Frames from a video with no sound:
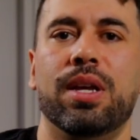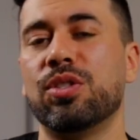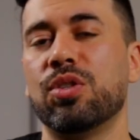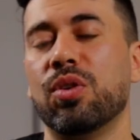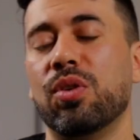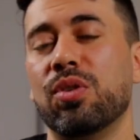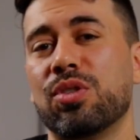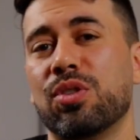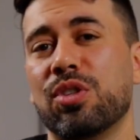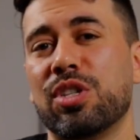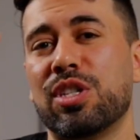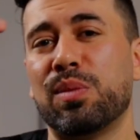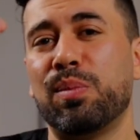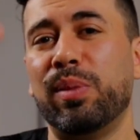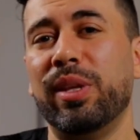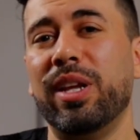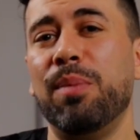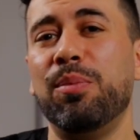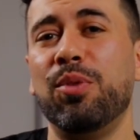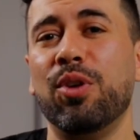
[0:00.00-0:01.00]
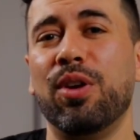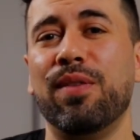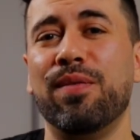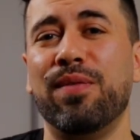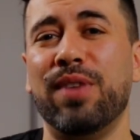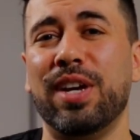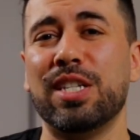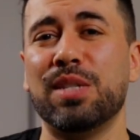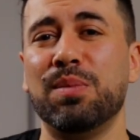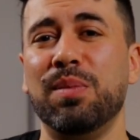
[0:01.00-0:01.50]
So split up your
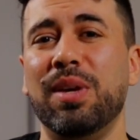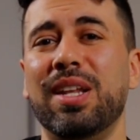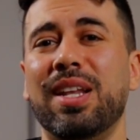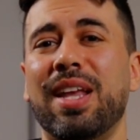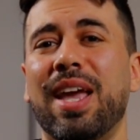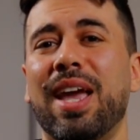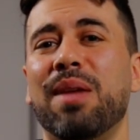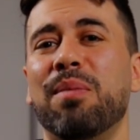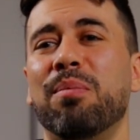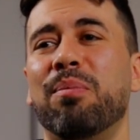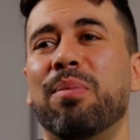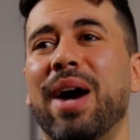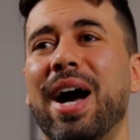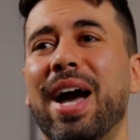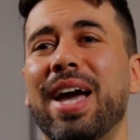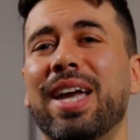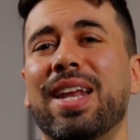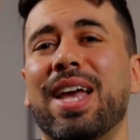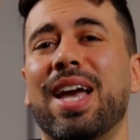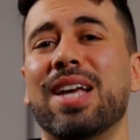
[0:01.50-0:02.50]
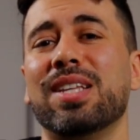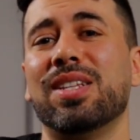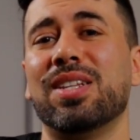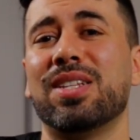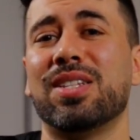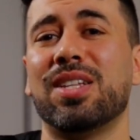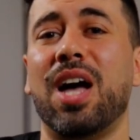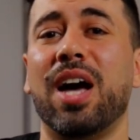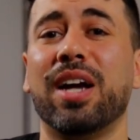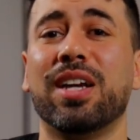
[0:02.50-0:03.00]
investment and buy it as
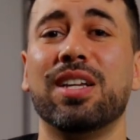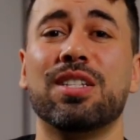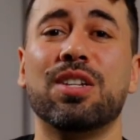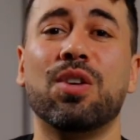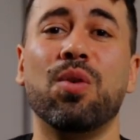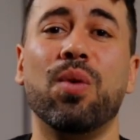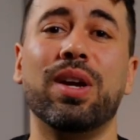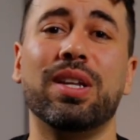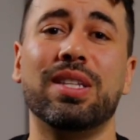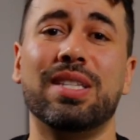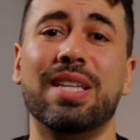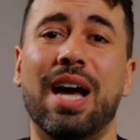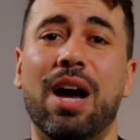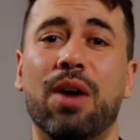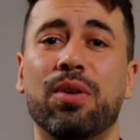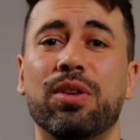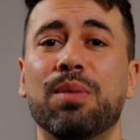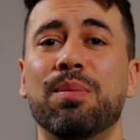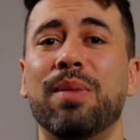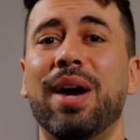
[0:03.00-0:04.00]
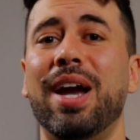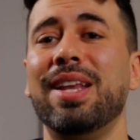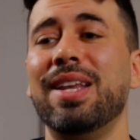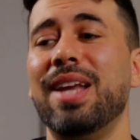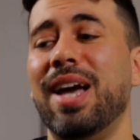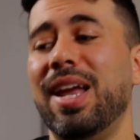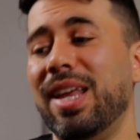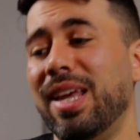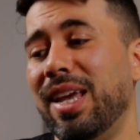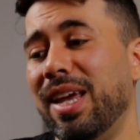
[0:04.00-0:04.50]
the stock is going down. You might
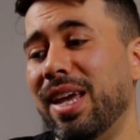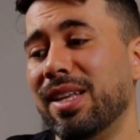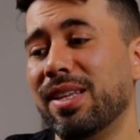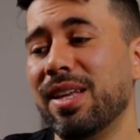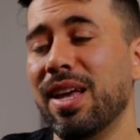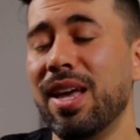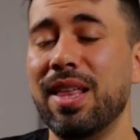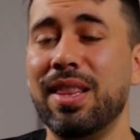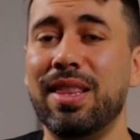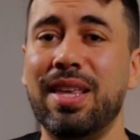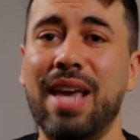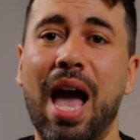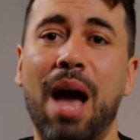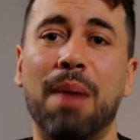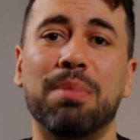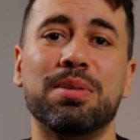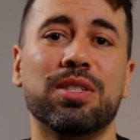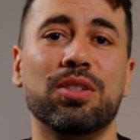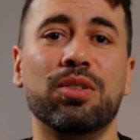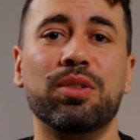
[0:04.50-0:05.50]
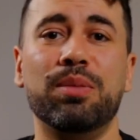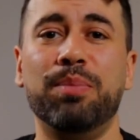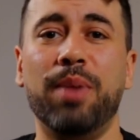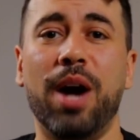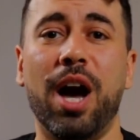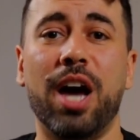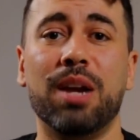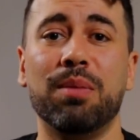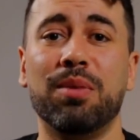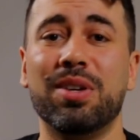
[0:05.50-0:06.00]
not hit the absolute
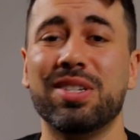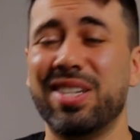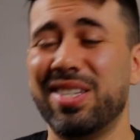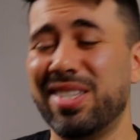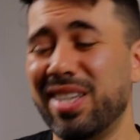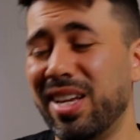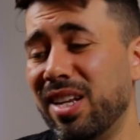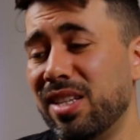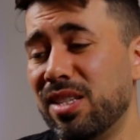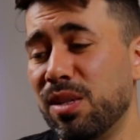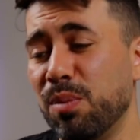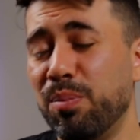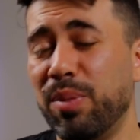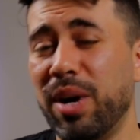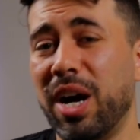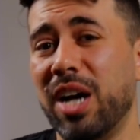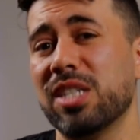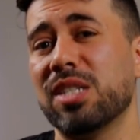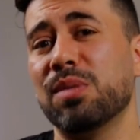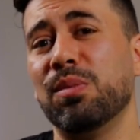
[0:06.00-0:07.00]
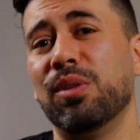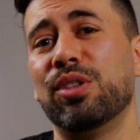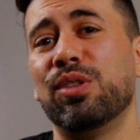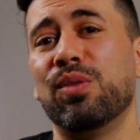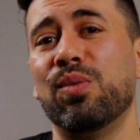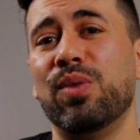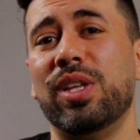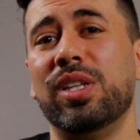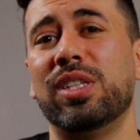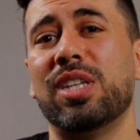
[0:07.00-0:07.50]
bottom because I said it's impossible
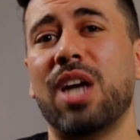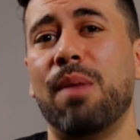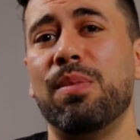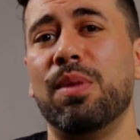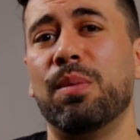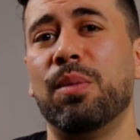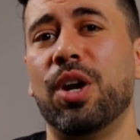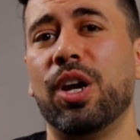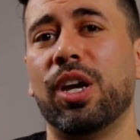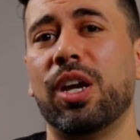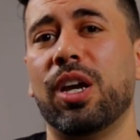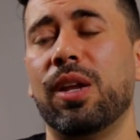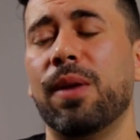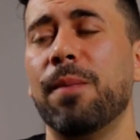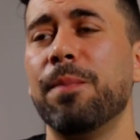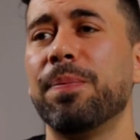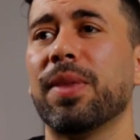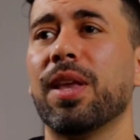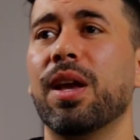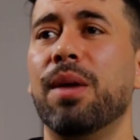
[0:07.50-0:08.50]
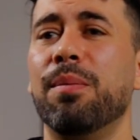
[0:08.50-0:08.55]
to really time the market.